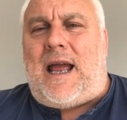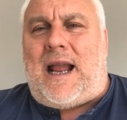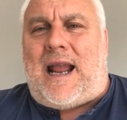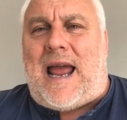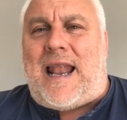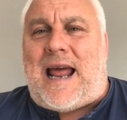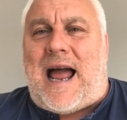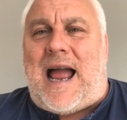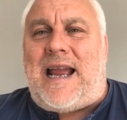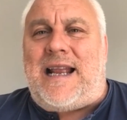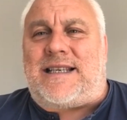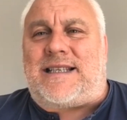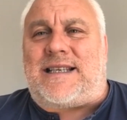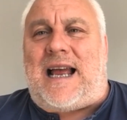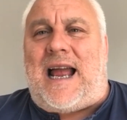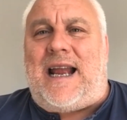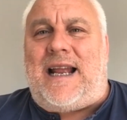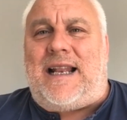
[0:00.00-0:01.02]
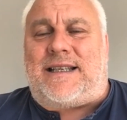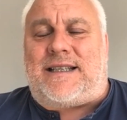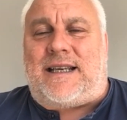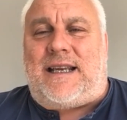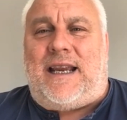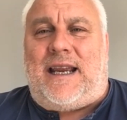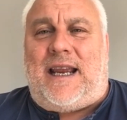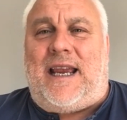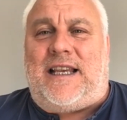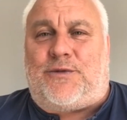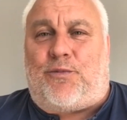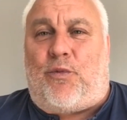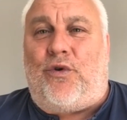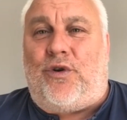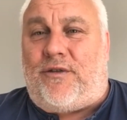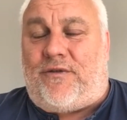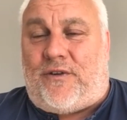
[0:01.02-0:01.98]
again, hindsight is
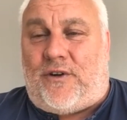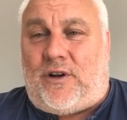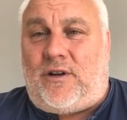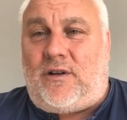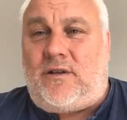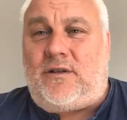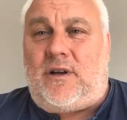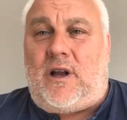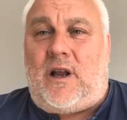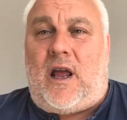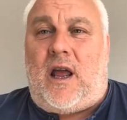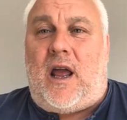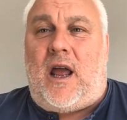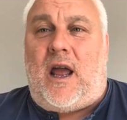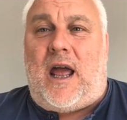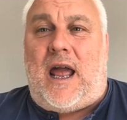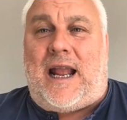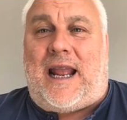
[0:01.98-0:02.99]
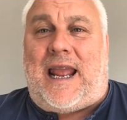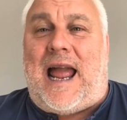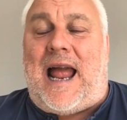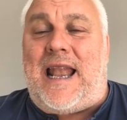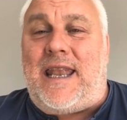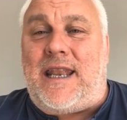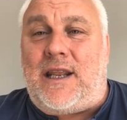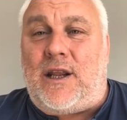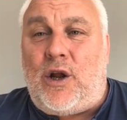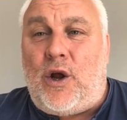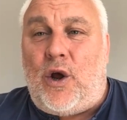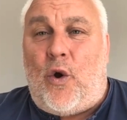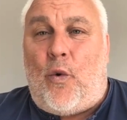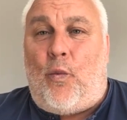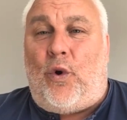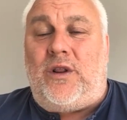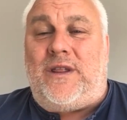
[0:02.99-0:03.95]
wonderful. Again,
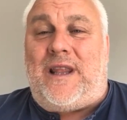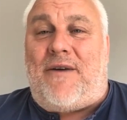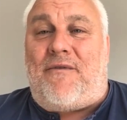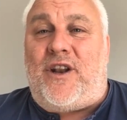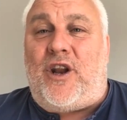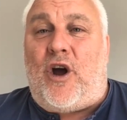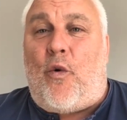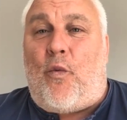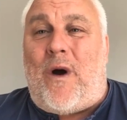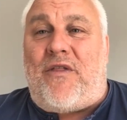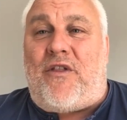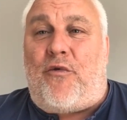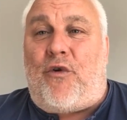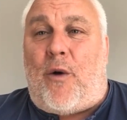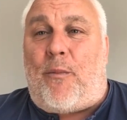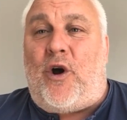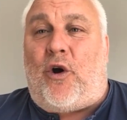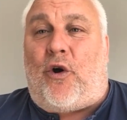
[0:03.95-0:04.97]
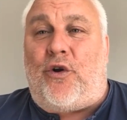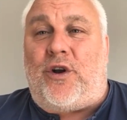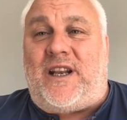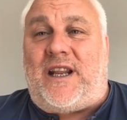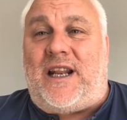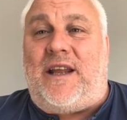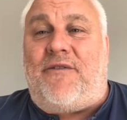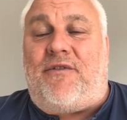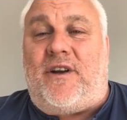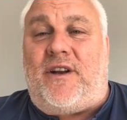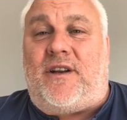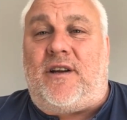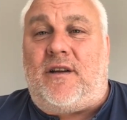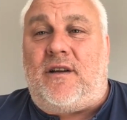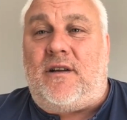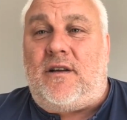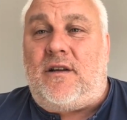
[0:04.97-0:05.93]
we'll never know whether Robert could have
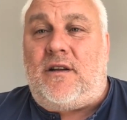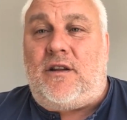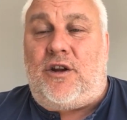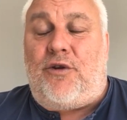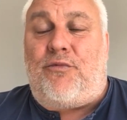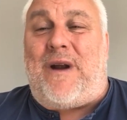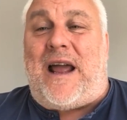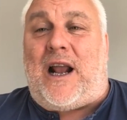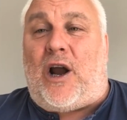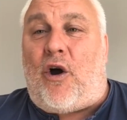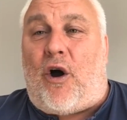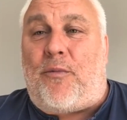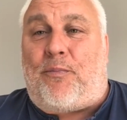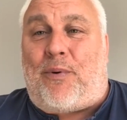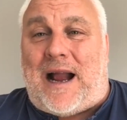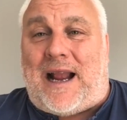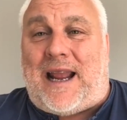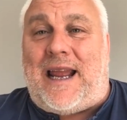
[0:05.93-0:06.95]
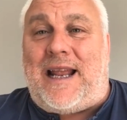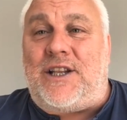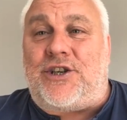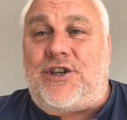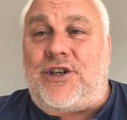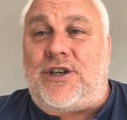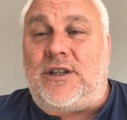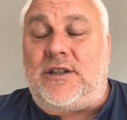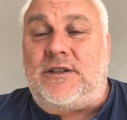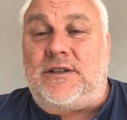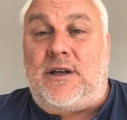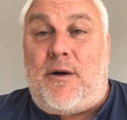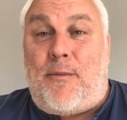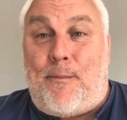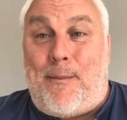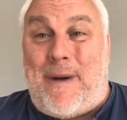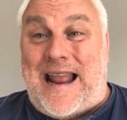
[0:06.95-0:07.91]
delivered the record package.
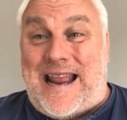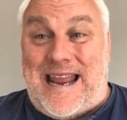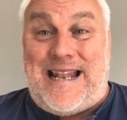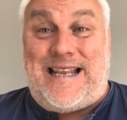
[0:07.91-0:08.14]
My